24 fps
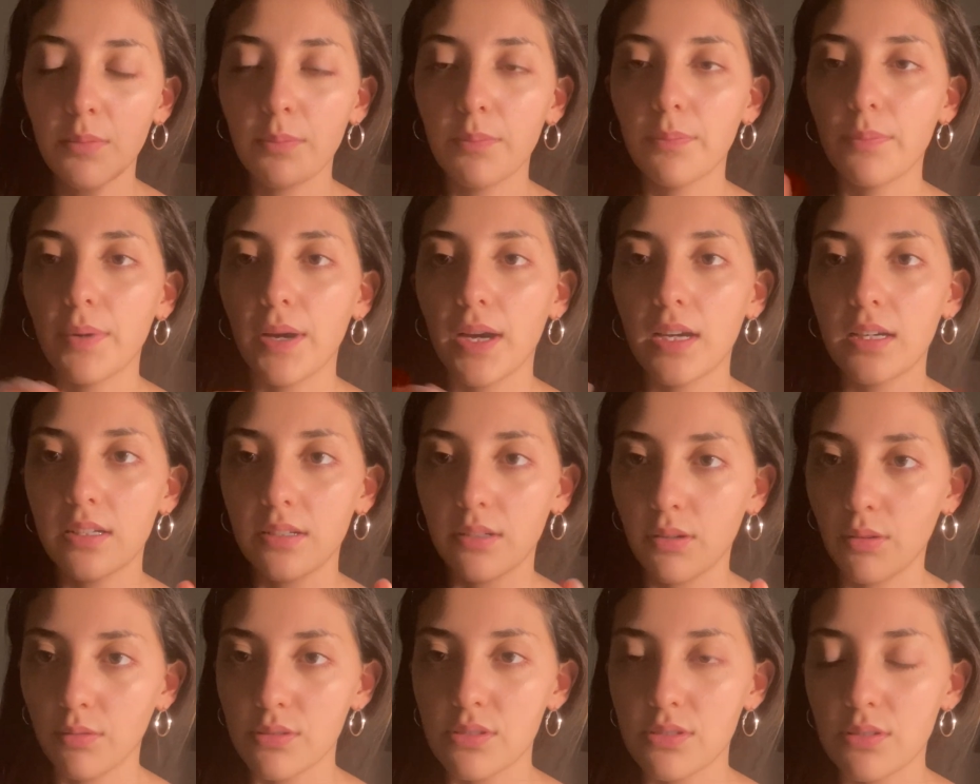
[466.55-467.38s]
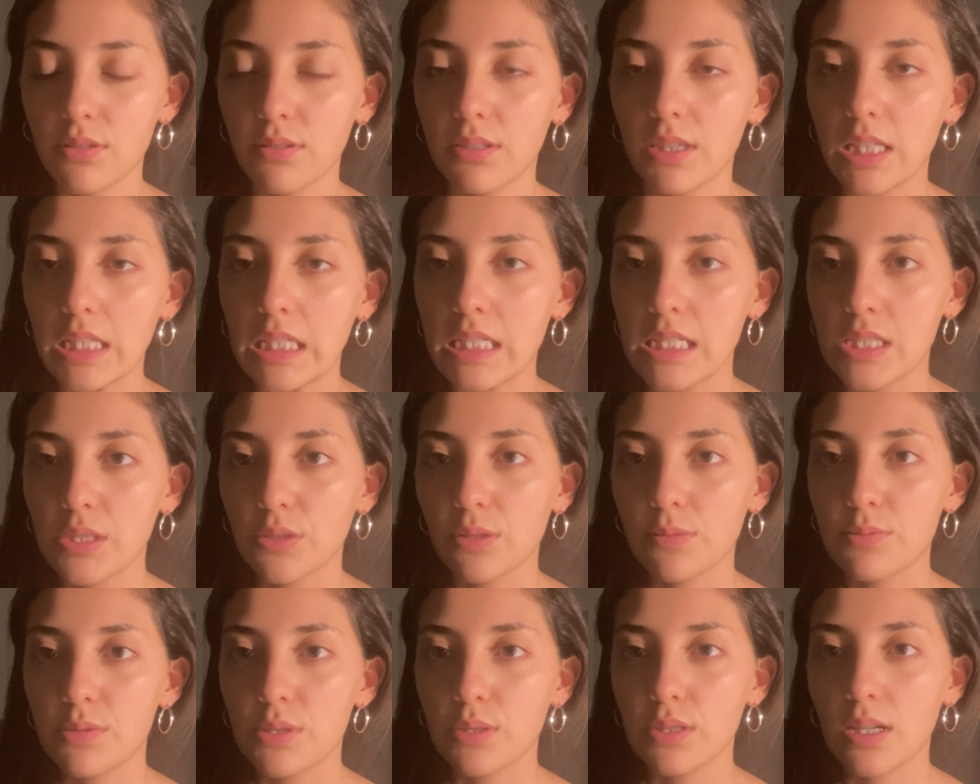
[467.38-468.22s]
but also in the
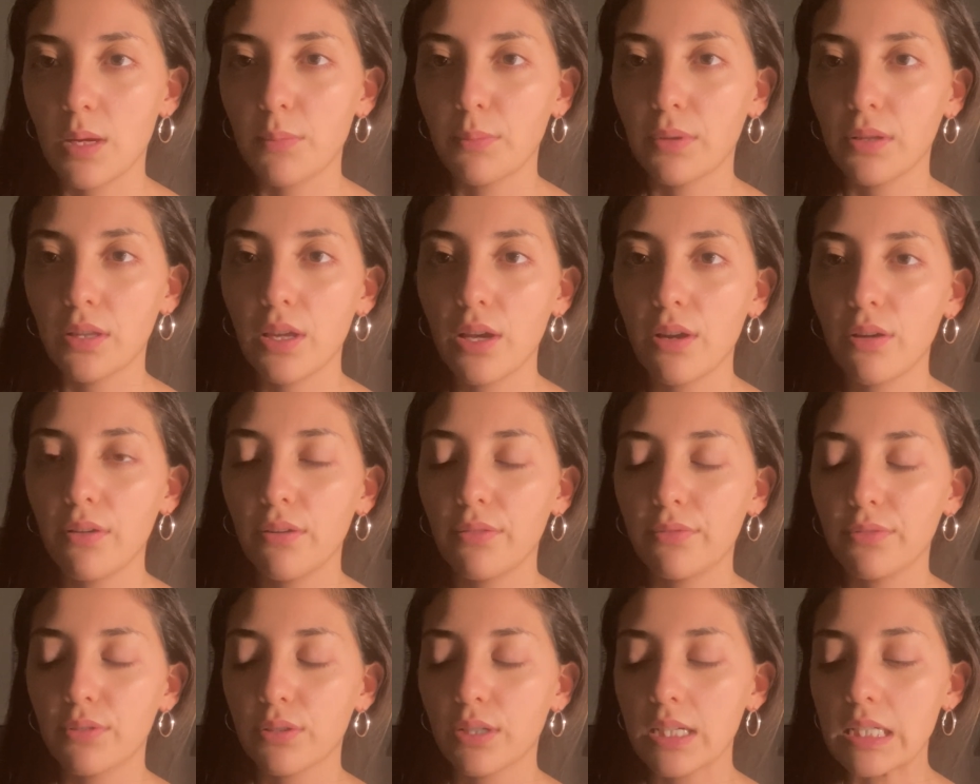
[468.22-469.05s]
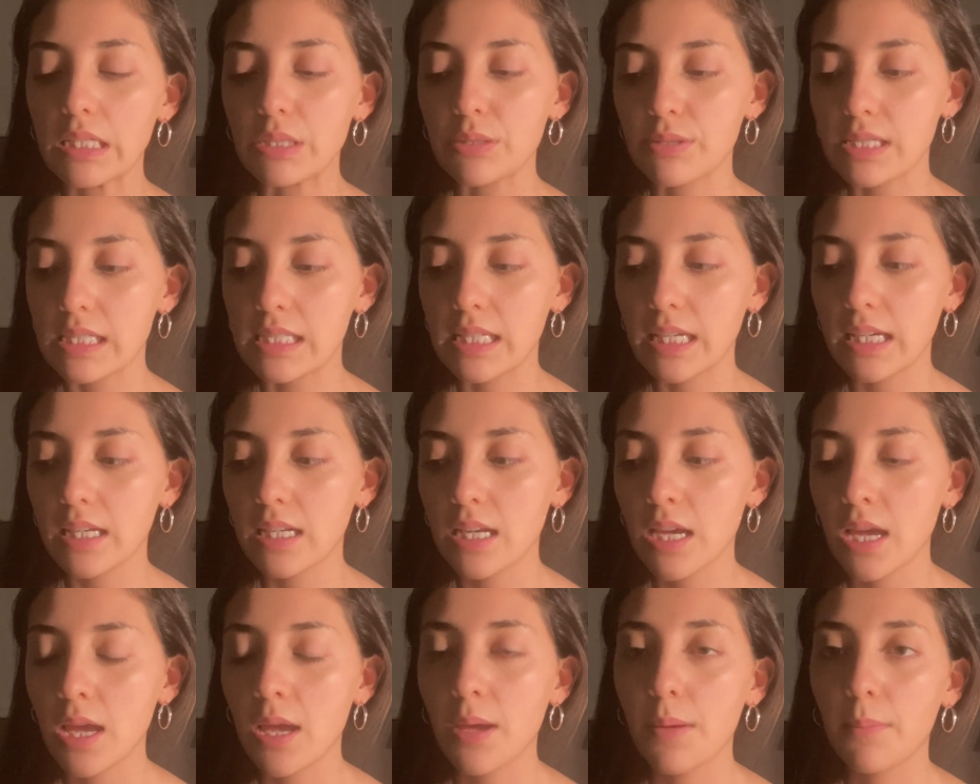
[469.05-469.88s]
description down below if you're interested,